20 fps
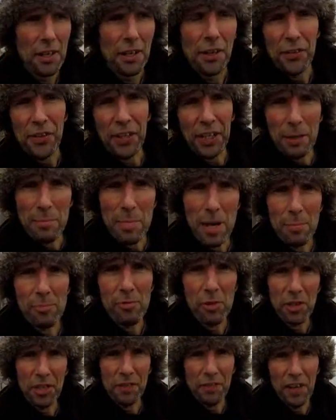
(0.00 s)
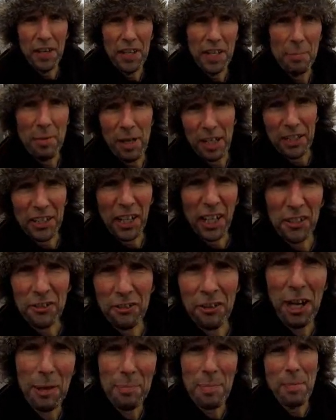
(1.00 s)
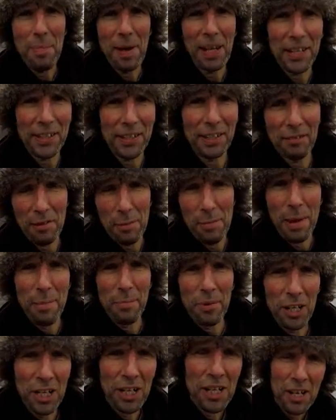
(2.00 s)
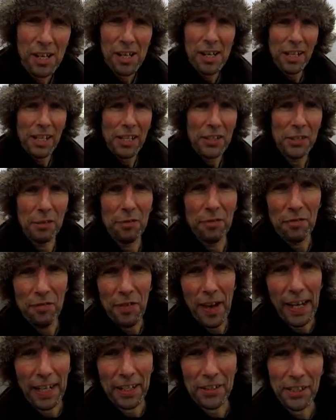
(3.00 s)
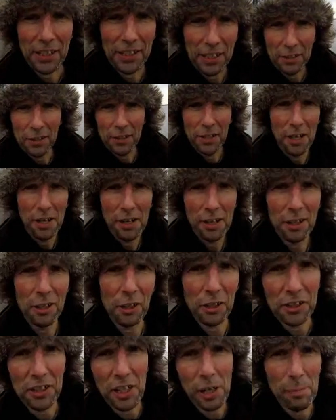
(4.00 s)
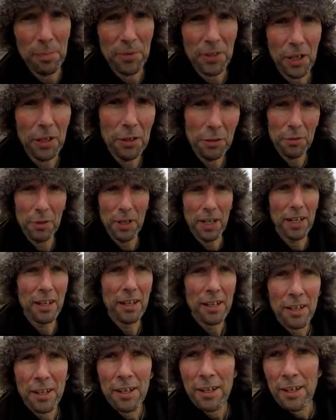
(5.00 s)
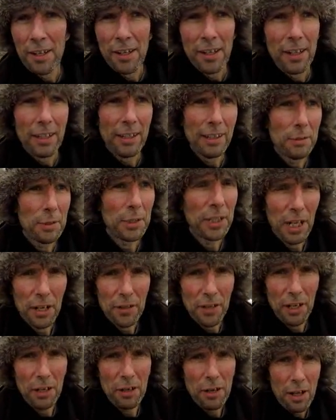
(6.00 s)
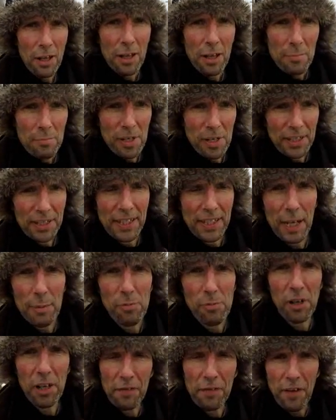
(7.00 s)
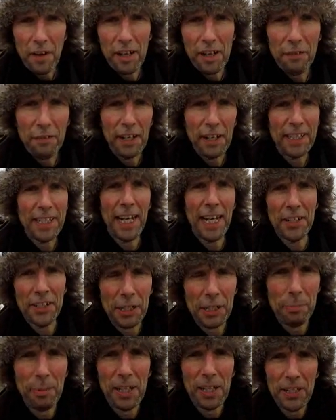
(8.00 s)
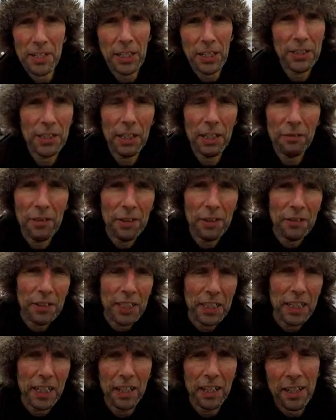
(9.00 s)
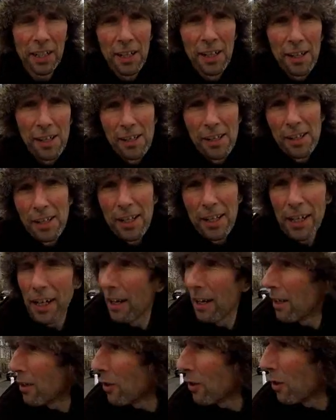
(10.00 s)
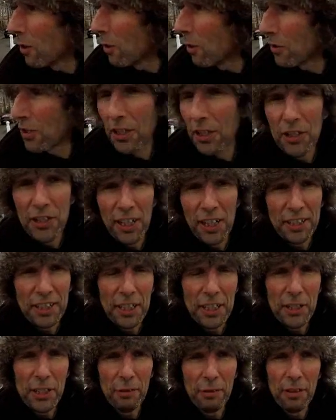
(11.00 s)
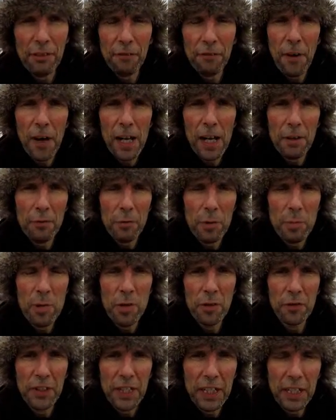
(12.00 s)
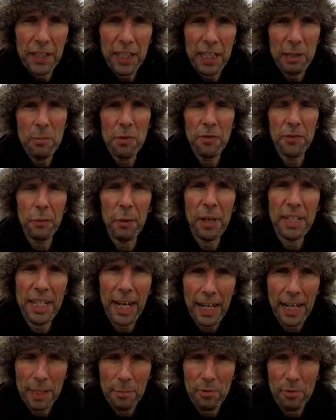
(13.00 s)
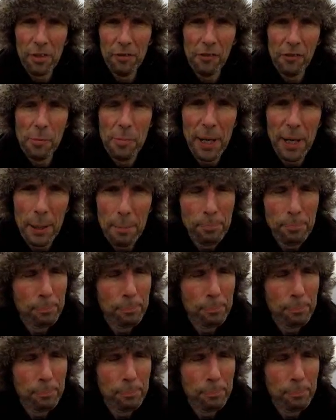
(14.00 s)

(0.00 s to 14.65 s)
thing about Broughty Ferry there, but I tried my best to remember some facts that I'd looked up, so here we go though. But Broughty Ferry, a fantastic place. As I say, I've lived here, oh, since 1975 we moved here. Then I moved away to Edinburgh for a bit